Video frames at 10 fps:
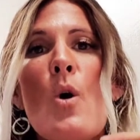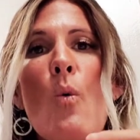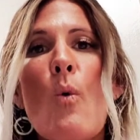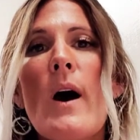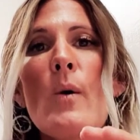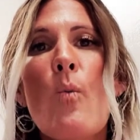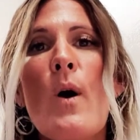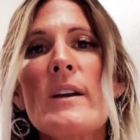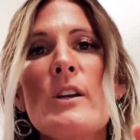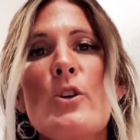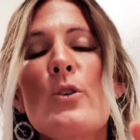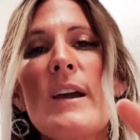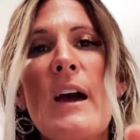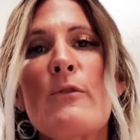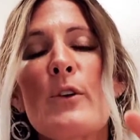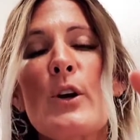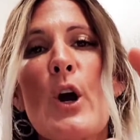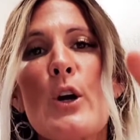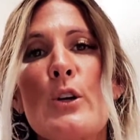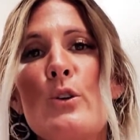What 1 degree effort
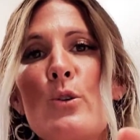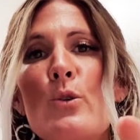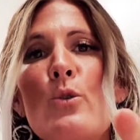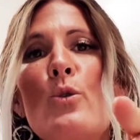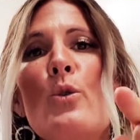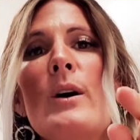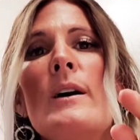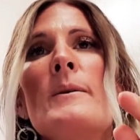are you